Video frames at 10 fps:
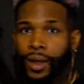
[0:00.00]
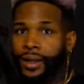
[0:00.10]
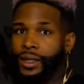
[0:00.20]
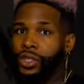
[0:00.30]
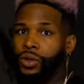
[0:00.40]

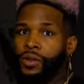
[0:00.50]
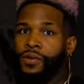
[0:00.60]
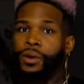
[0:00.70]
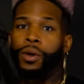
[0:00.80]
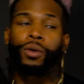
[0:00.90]
Like these joints
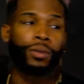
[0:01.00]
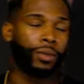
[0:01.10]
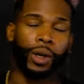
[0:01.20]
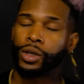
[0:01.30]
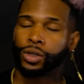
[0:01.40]
feel
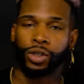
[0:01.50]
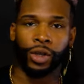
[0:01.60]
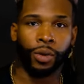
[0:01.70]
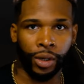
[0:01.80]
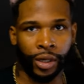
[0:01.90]

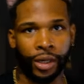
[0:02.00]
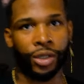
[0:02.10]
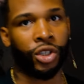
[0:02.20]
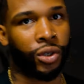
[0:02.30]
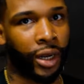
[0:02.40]
so
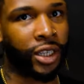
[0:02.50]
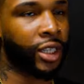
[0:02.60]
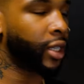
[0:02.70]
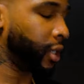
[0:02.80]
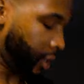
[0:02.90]
good,
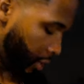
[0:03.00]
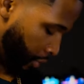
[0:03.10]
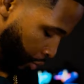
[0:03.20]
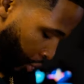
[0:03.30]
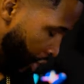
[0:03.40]
stretchy,
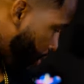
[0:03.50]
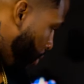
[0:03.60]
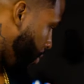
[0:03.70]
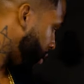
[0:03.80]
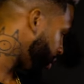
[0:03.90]

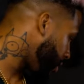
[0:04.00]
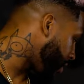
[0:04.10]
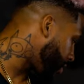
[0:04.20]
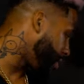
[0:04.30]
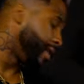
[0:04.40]
breathable
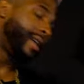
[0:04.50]
material.